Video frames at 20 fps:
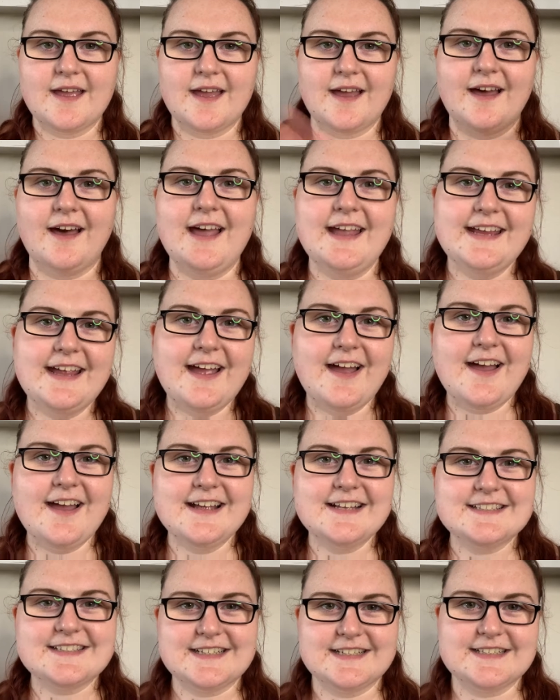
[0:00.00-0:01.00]
Hi
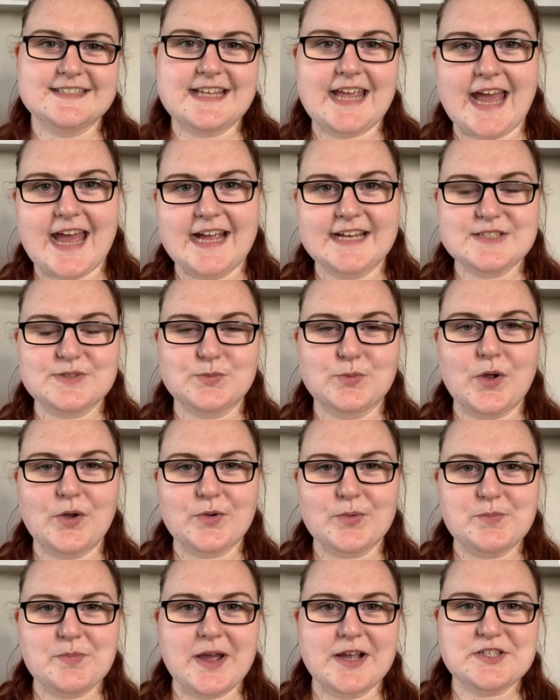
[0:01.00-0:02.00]
guys, it's Kat.
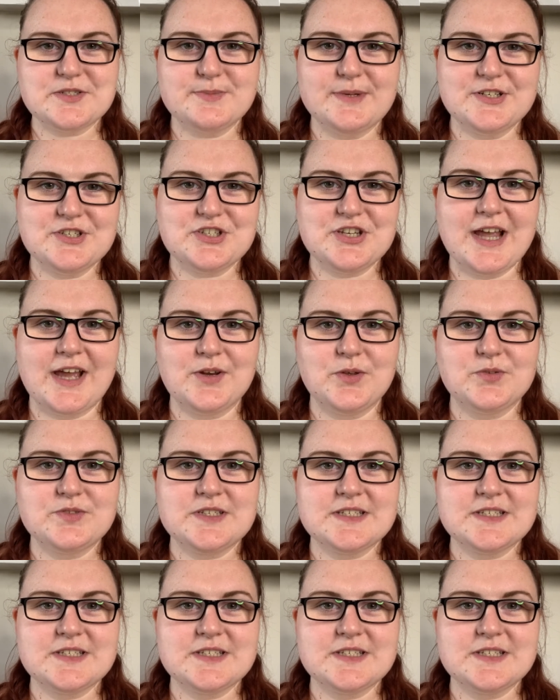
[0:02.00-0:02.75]
Welcome back to my channel.